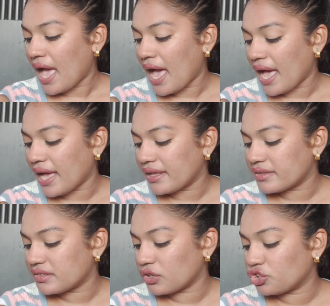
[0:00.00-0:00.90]

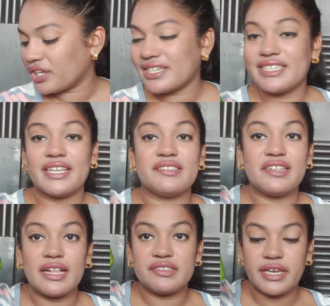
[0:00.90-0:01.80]
has a green tea and
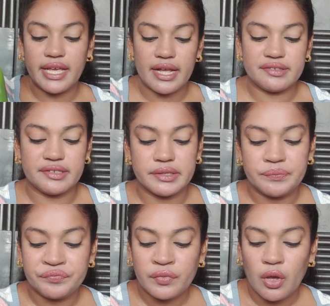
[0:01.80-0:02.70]
salicylic acid
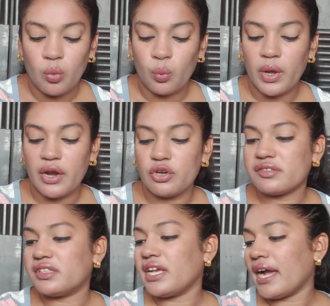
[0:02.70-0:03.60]

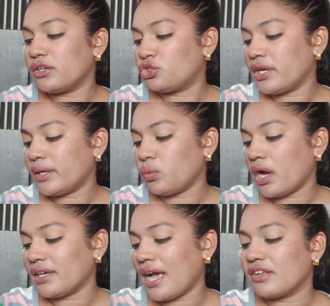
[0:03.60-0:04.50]
whereas the hydrate
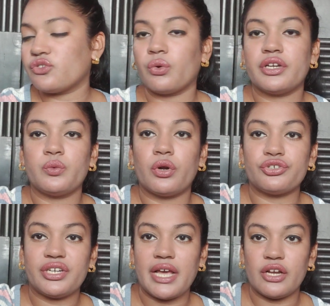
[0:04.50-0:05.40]
one has coconut
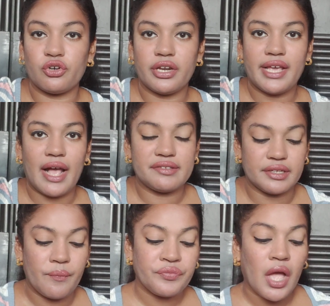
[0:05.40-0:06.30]
water and hyaluronic
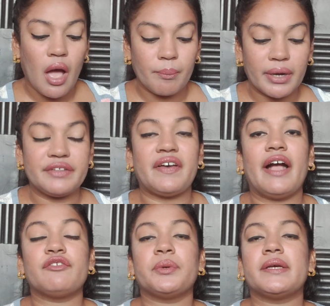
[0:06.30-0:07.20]
acid but if i
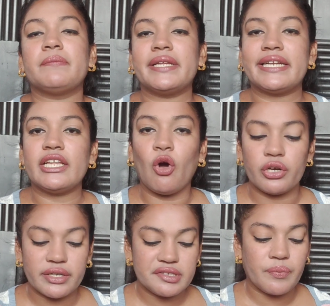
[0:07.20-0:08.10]
have to be completely
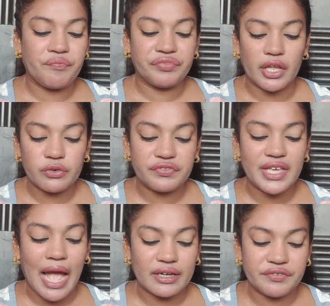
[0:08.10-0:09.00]
honest none of
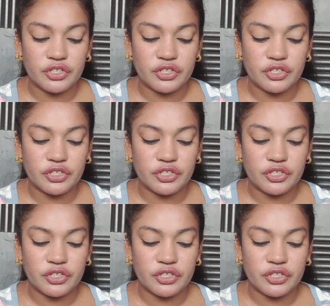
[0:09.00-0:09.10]
the active